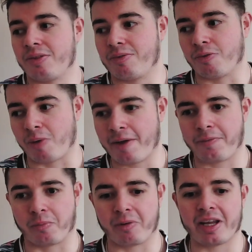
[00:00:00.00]
the
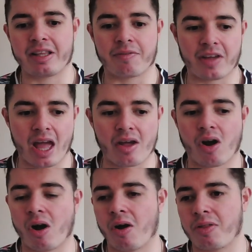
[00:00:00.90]
referee, the
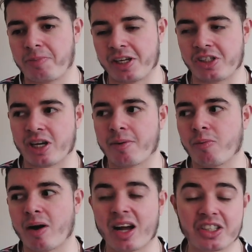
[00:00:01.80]
VAR, the PGM
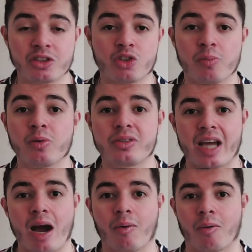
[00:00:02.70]
who doubled
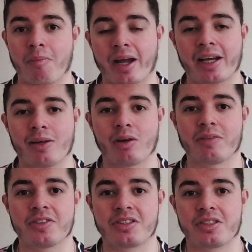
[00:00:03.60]
down on Michael
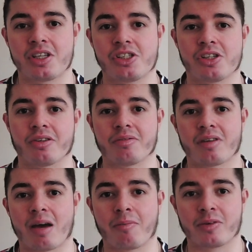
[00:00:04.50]
Oliver's decision
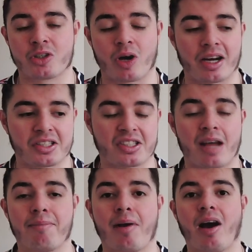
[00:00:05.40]
and were trying to
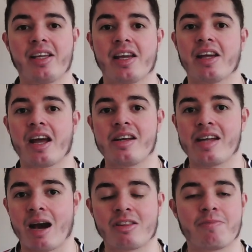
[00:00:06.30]
stand by it, and
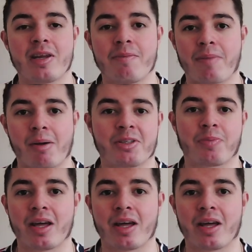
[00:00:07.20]
now they've been embarrassed by